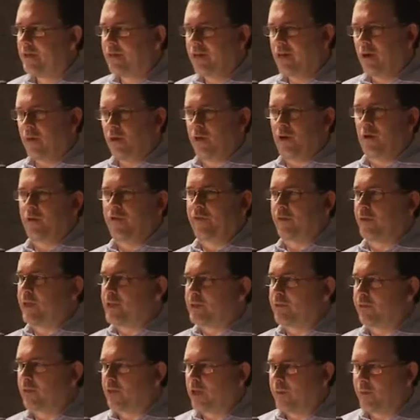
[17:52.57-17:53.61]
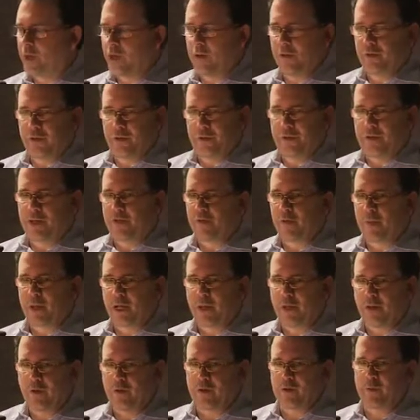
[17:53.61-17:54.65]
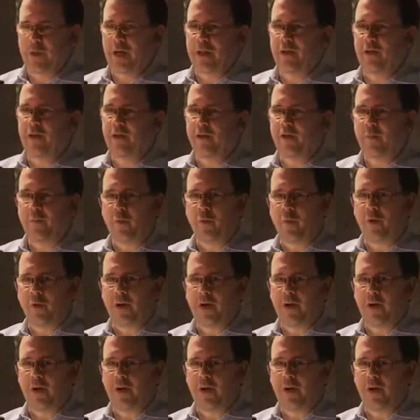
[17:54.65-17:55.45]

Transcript: I want to know if the restaurant I'm going to has ever been closed by the health board.